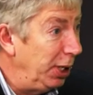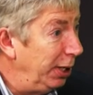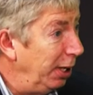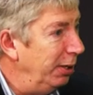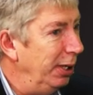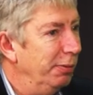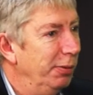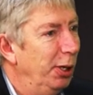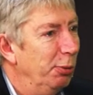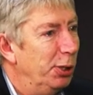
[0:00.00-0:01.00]
including
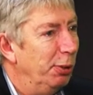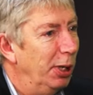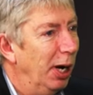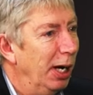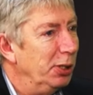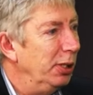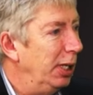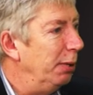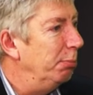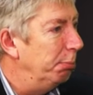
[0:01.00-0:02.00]
you two guys, and
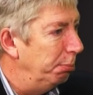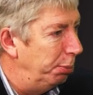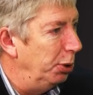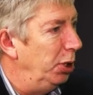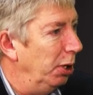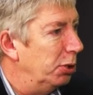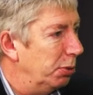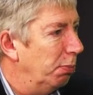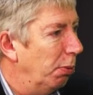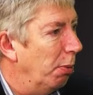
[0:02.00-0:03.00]
then produce
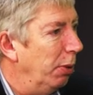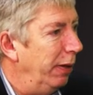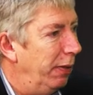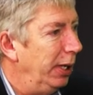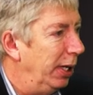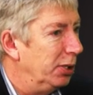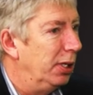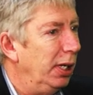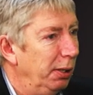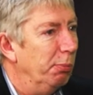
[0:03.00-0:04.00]
what we think is
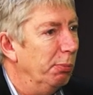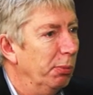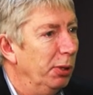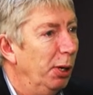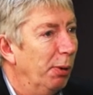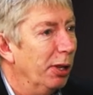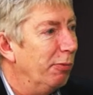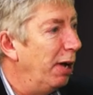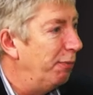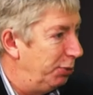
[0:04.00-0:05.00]
the you are the
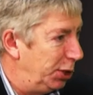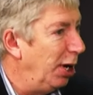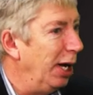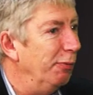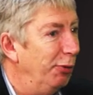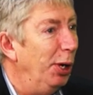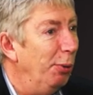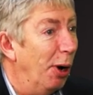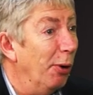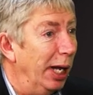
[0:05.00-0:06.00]
ref site
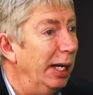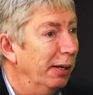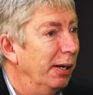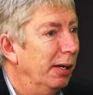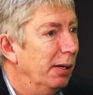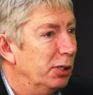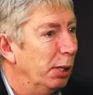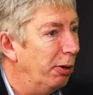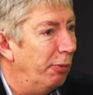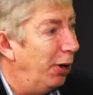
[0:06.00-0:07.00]
view on it.
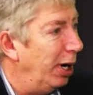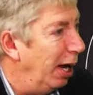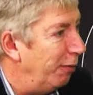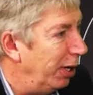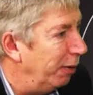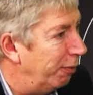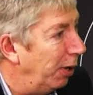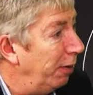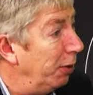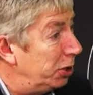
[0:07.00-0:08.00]
Some are very heavily in
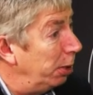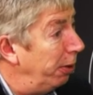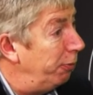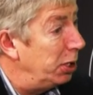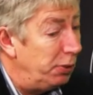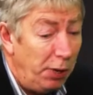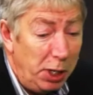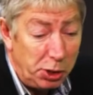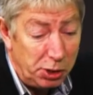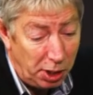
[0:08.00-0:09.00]
favour, some have
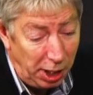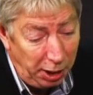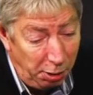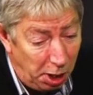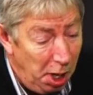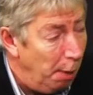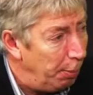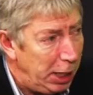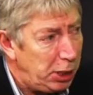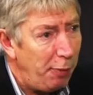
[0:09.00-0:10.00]
reservations like you do.
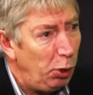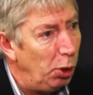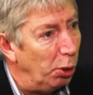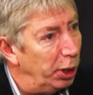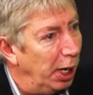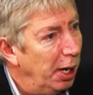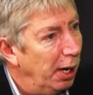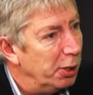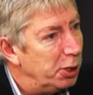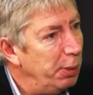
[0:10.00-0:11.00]
But let's have a look
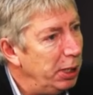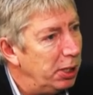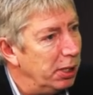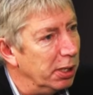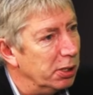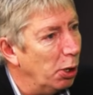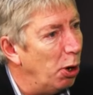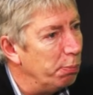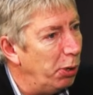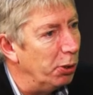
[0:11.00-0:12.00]
at some incidents
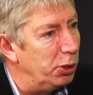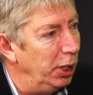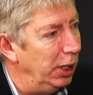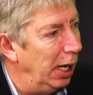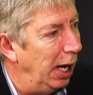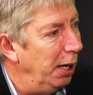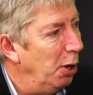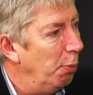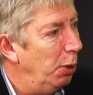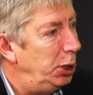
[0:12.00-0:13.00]
on Boxing Day,
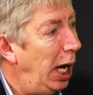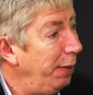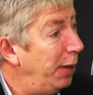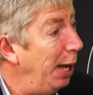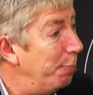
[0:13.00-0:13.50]
which had there